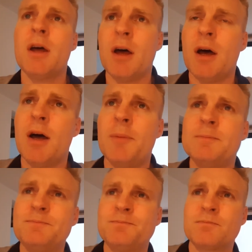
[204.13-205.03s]

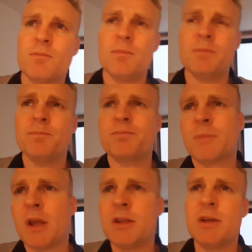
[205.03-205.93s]
um,
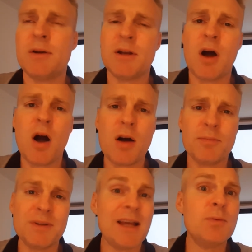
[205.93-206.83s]
a year and a half,
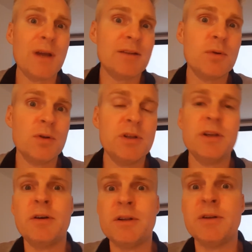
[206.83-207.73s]
but then we had a
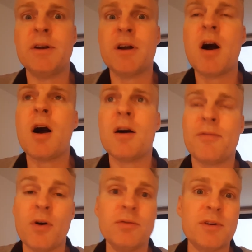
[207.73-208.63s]
year, a year and a
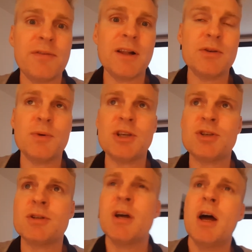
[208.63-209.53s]
half
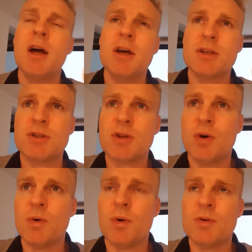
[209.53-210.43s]
undervaluation.
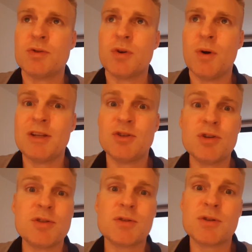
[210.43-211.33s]
So so it
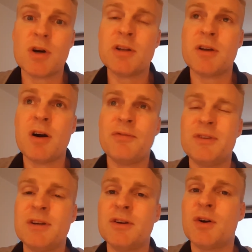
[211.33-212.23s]
just started half a
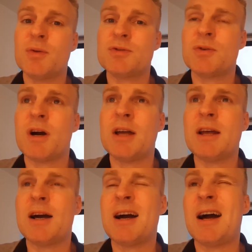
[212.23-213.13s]
year ago. So I
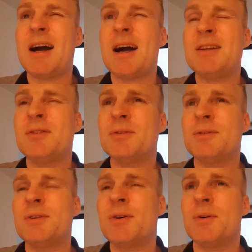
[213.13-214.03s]
I, I
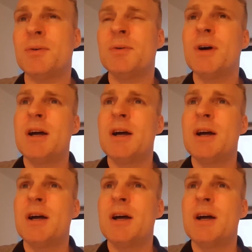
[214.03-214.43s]
don't know.